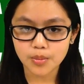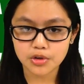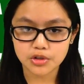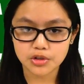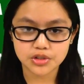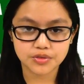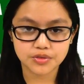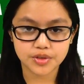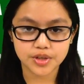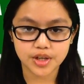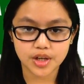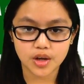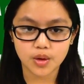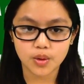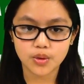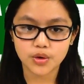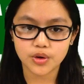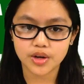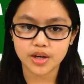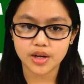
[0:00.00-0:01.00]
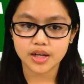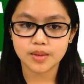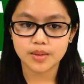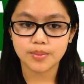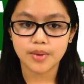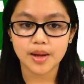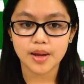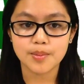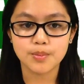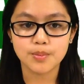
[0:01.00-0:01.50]
motion video created
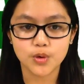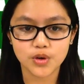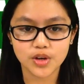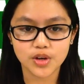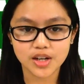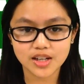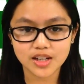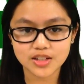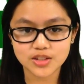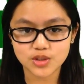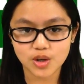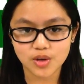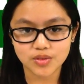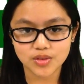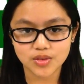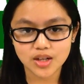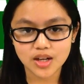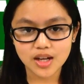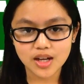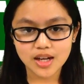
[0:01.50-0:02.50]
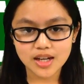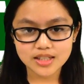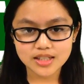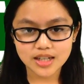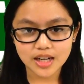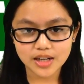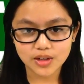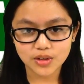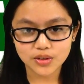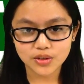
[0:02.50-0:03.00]
by Marina and Trevor
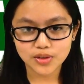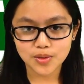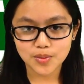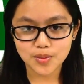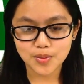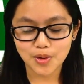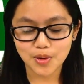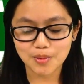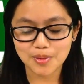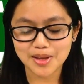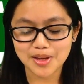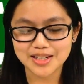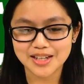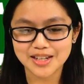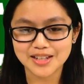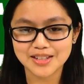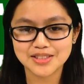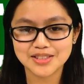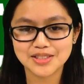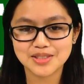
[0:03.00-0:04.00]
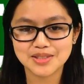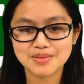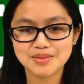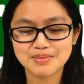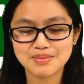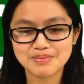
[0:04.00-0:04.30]
titled The Mermaid Dance.